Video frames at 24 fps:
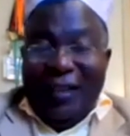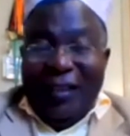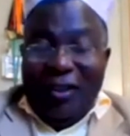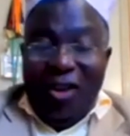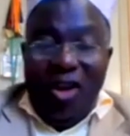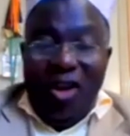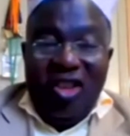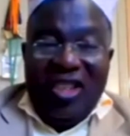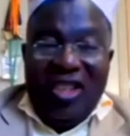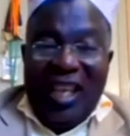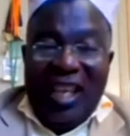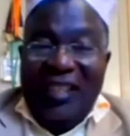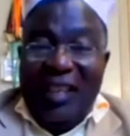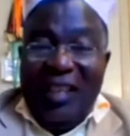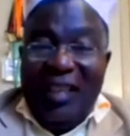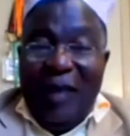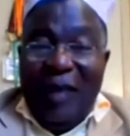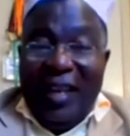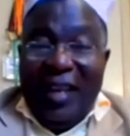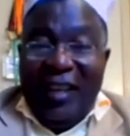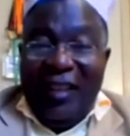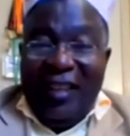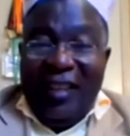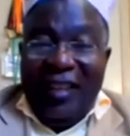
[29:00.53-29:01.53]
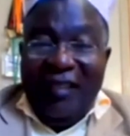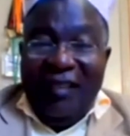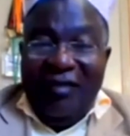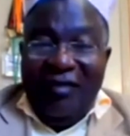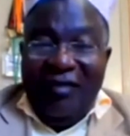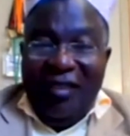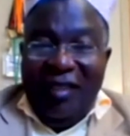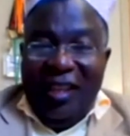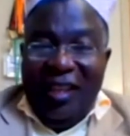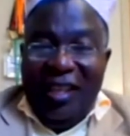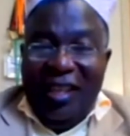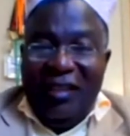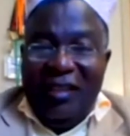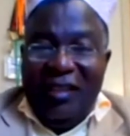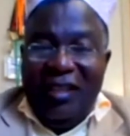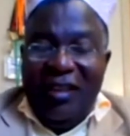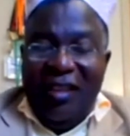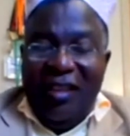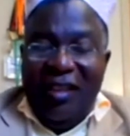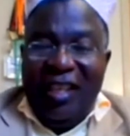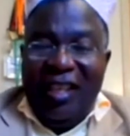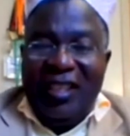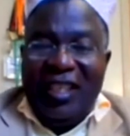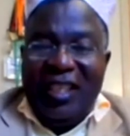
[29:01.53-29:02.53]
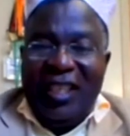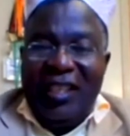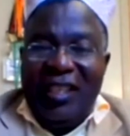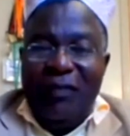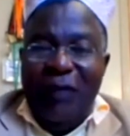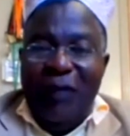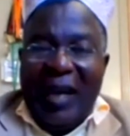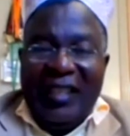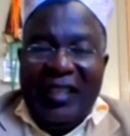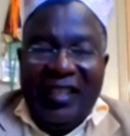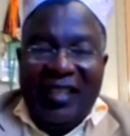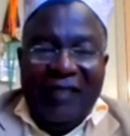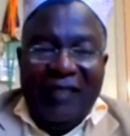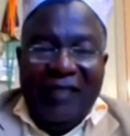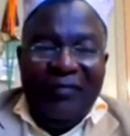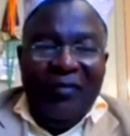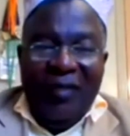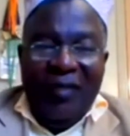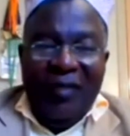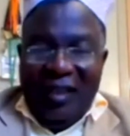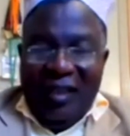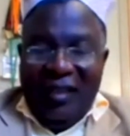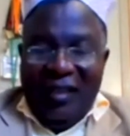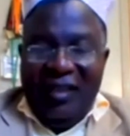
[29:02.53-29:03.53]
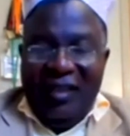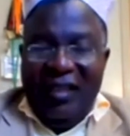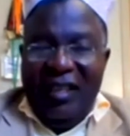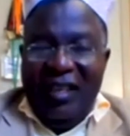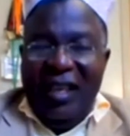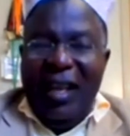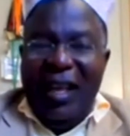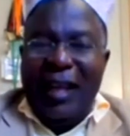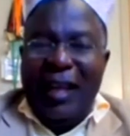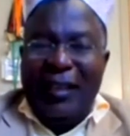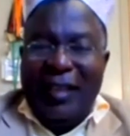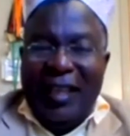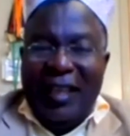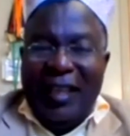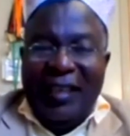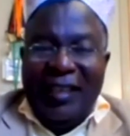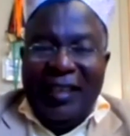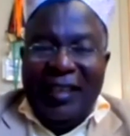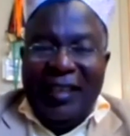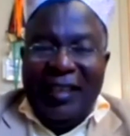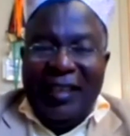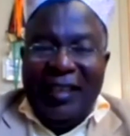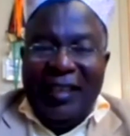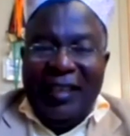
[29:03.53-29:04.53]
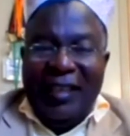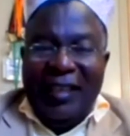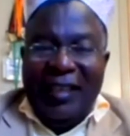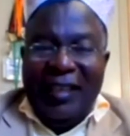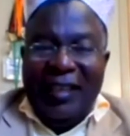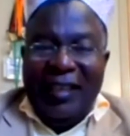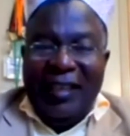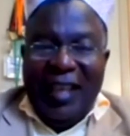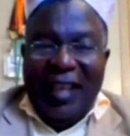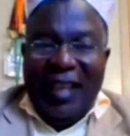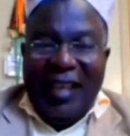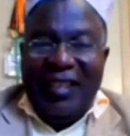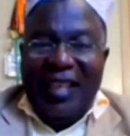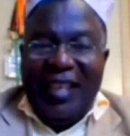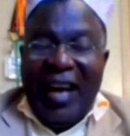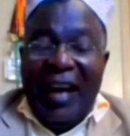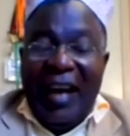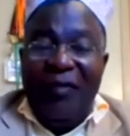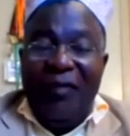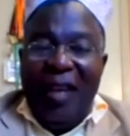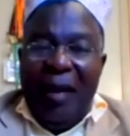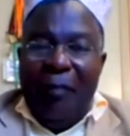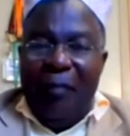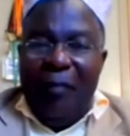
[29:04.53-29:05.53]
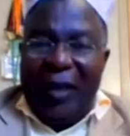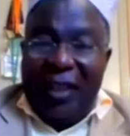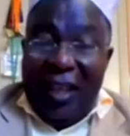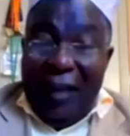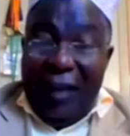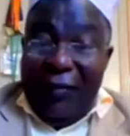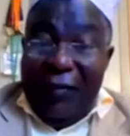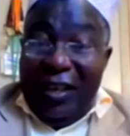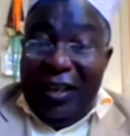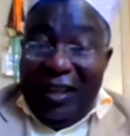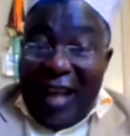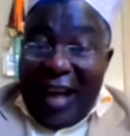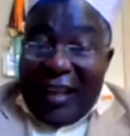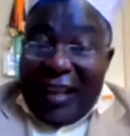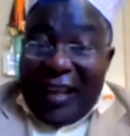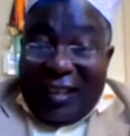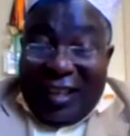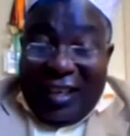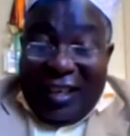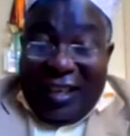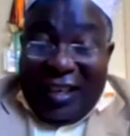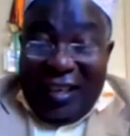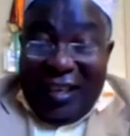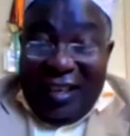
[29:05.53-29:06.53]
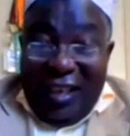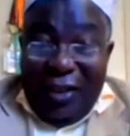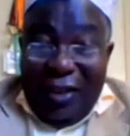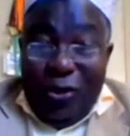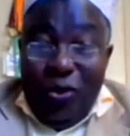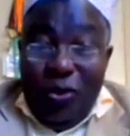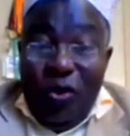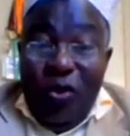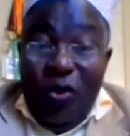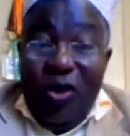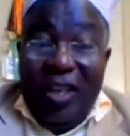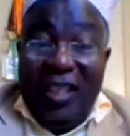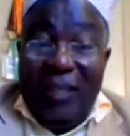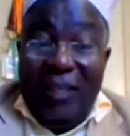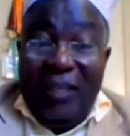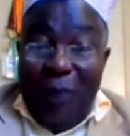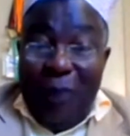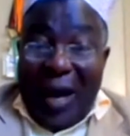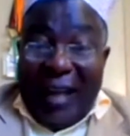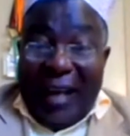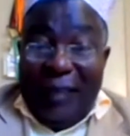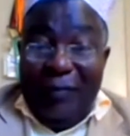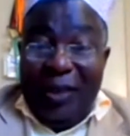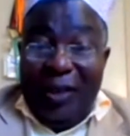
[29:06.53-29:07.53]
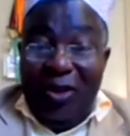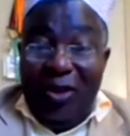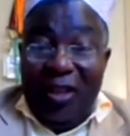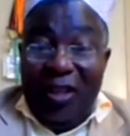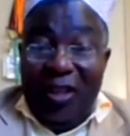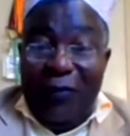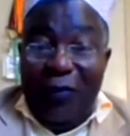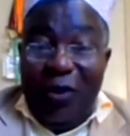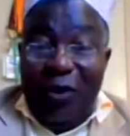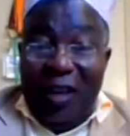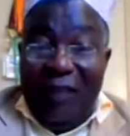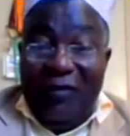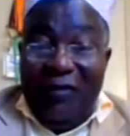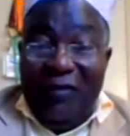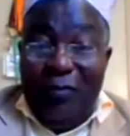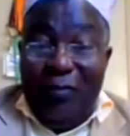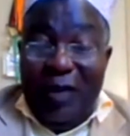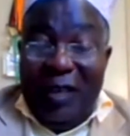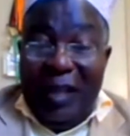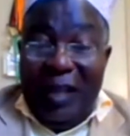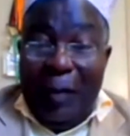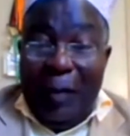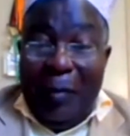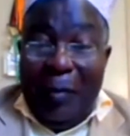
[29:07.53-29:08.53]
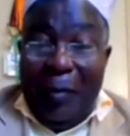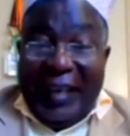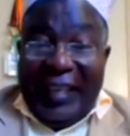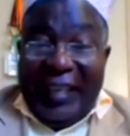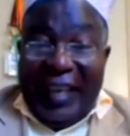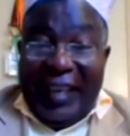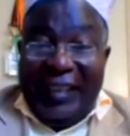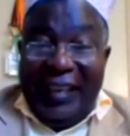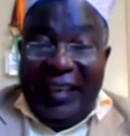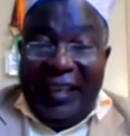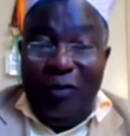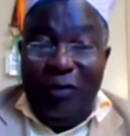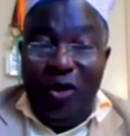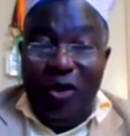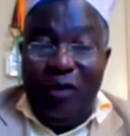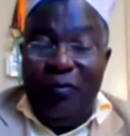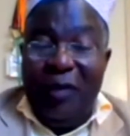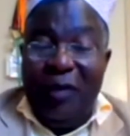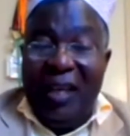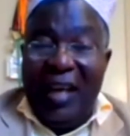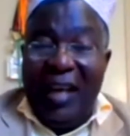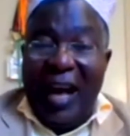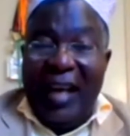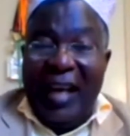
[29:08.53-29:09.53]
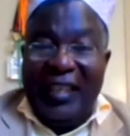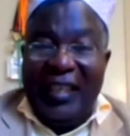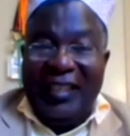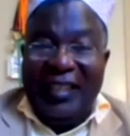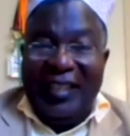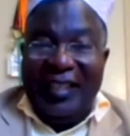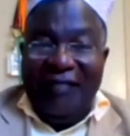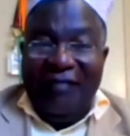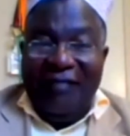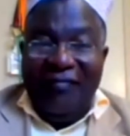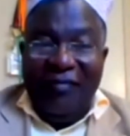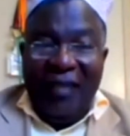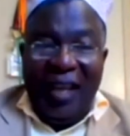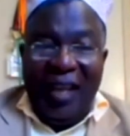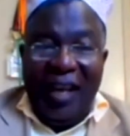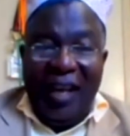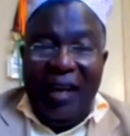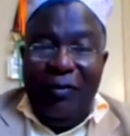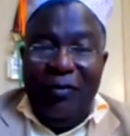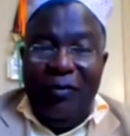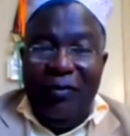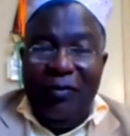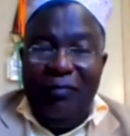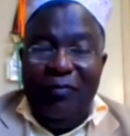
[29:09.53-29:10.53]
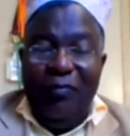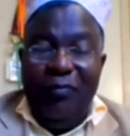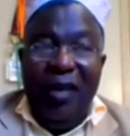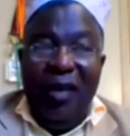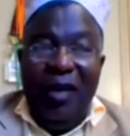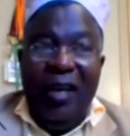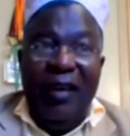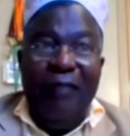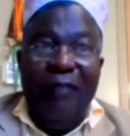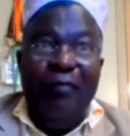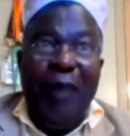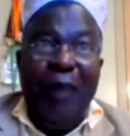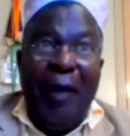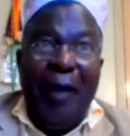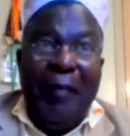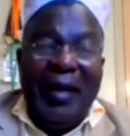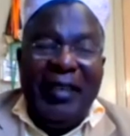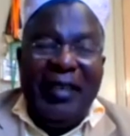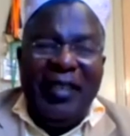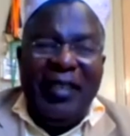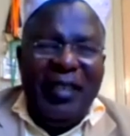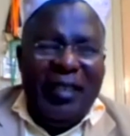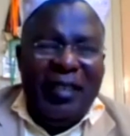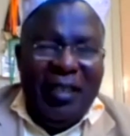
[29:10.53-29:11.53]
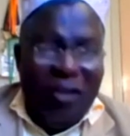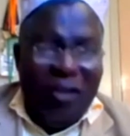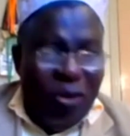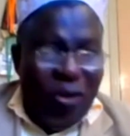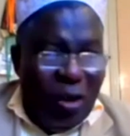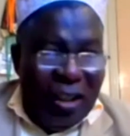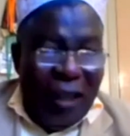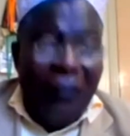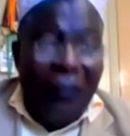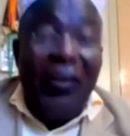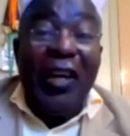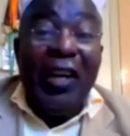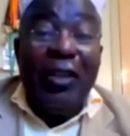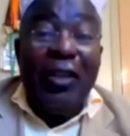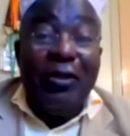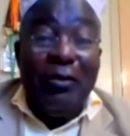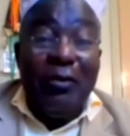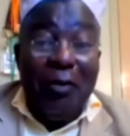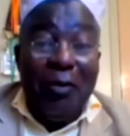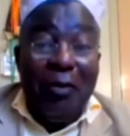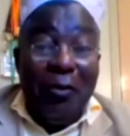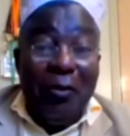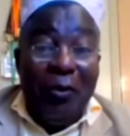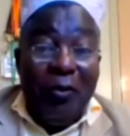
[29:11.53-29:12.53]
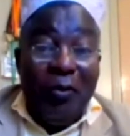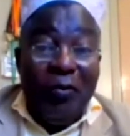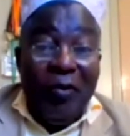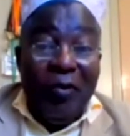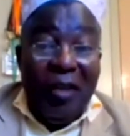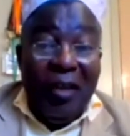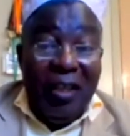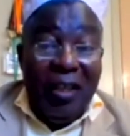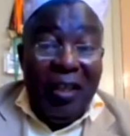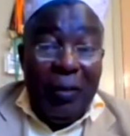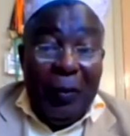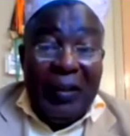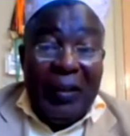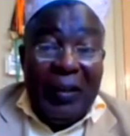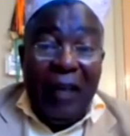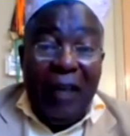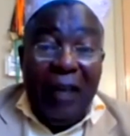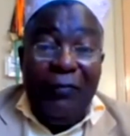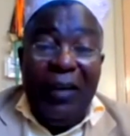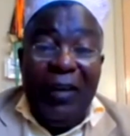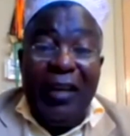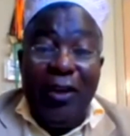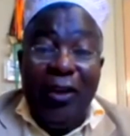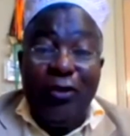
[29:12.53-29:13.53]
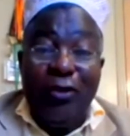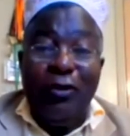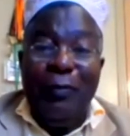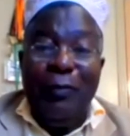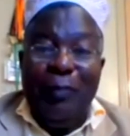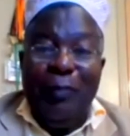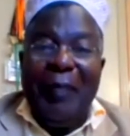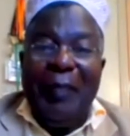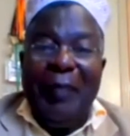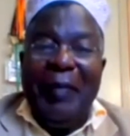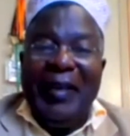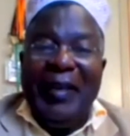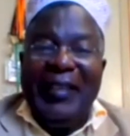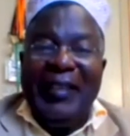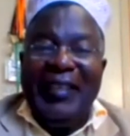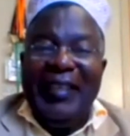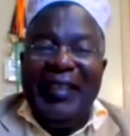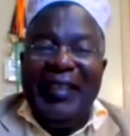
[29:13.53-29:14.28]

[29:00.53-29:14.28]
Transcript: charge them anything this these six months until next year. But even that issue is bad because if you give me the money and I'm not being asked, uh, payment is so difficult to do, especially financial payment.